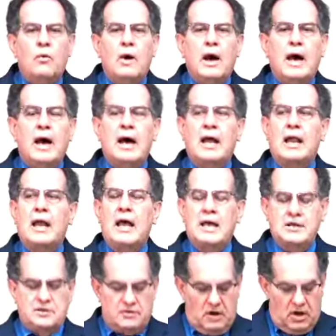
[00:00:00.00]
While
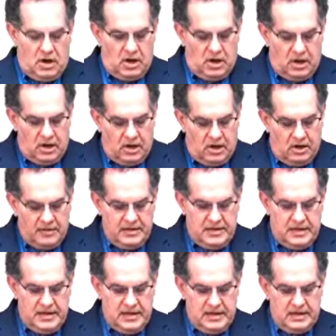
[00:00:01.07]
I draw
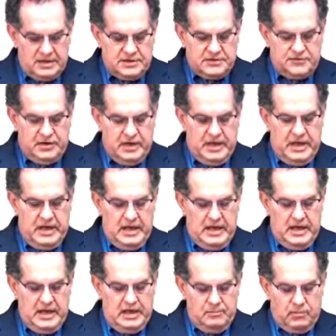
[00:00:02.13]
this
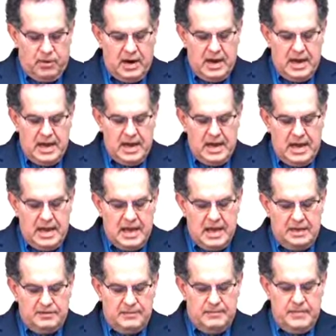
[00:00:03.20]
fleeting
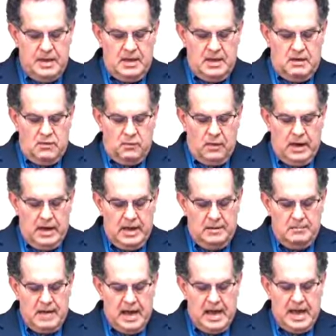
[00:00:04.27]
breath,
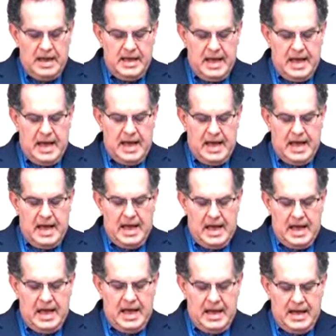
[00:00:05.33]
when my
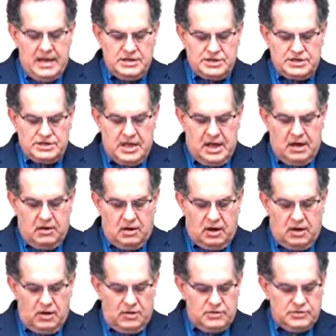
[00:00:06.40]
eyes
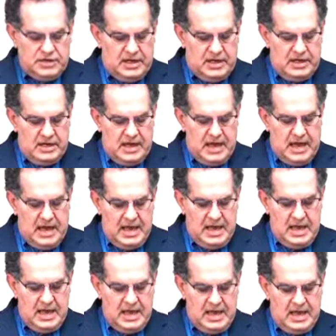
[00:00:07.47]
shall close in
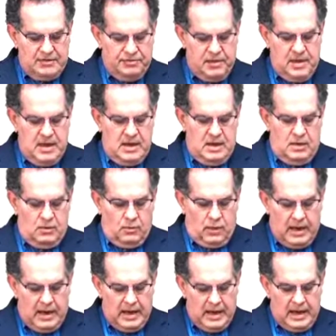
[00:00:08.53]
death,
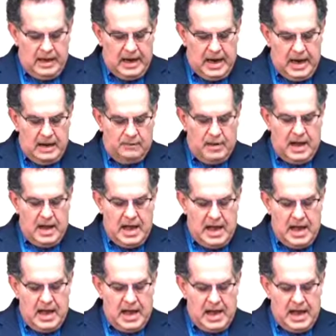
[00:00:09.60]
when I
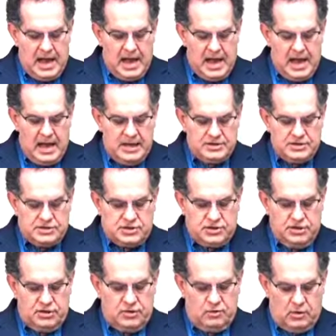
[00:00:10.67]
rise
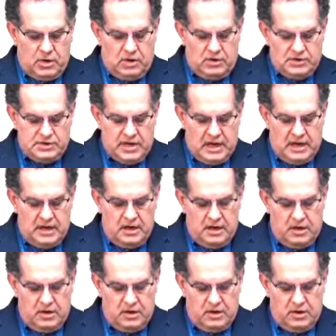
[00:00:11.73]
to worlds
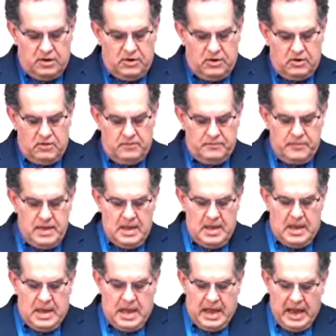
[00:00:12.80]
unknown,
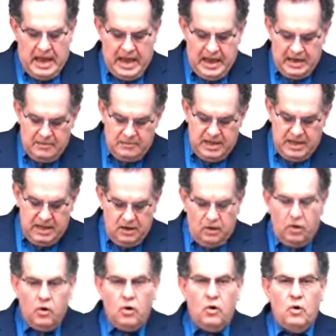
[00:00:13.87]
and
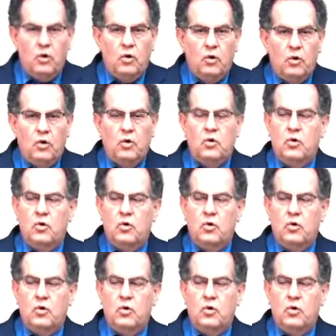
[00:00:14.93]
behold